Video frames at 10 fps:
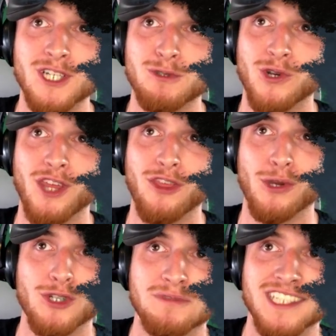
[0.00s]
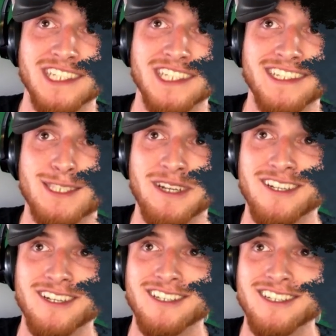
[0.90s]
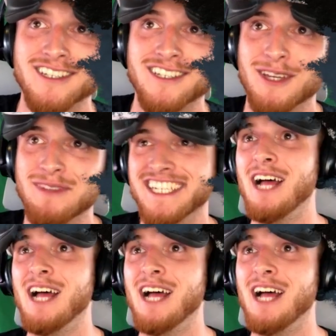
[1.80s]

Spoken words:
before they throw their obsidian spear, you know what I mean?